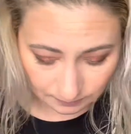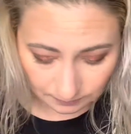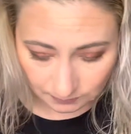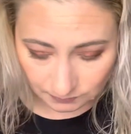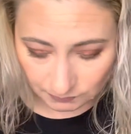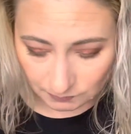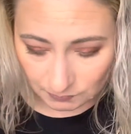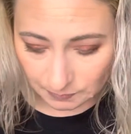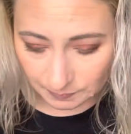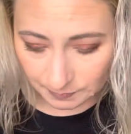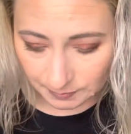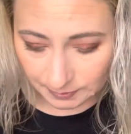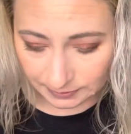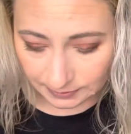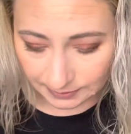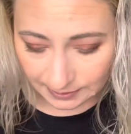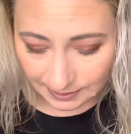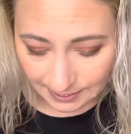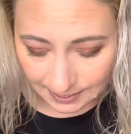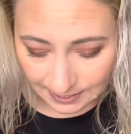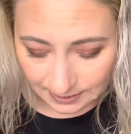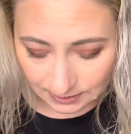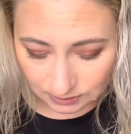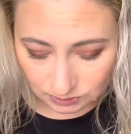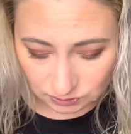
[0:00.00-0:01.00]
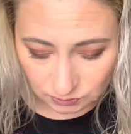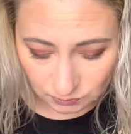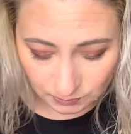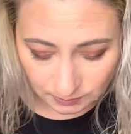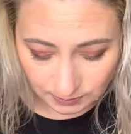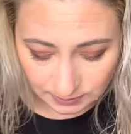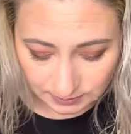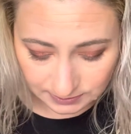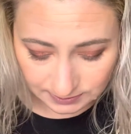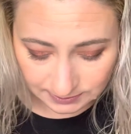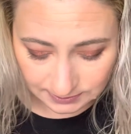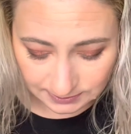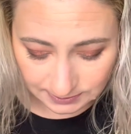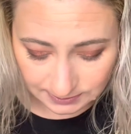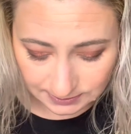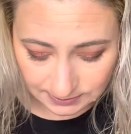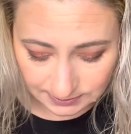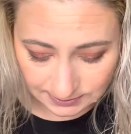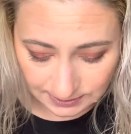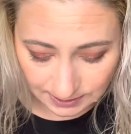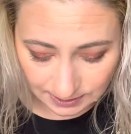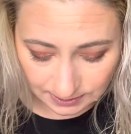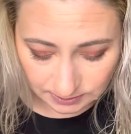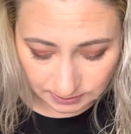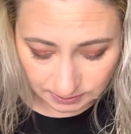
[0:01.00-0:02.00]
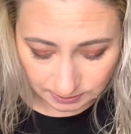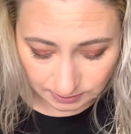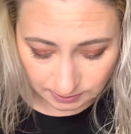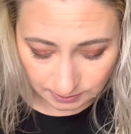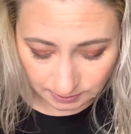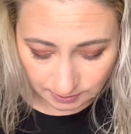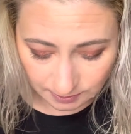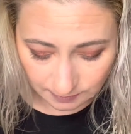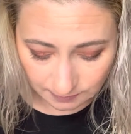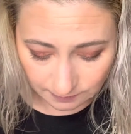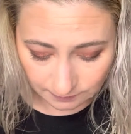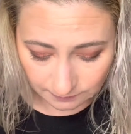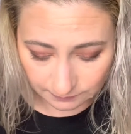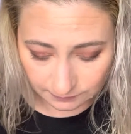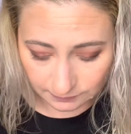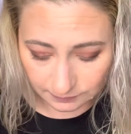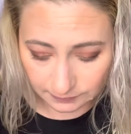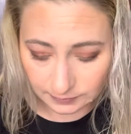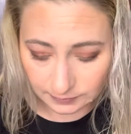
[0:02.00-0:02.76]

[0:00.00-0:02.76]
We'll put that towards the center of,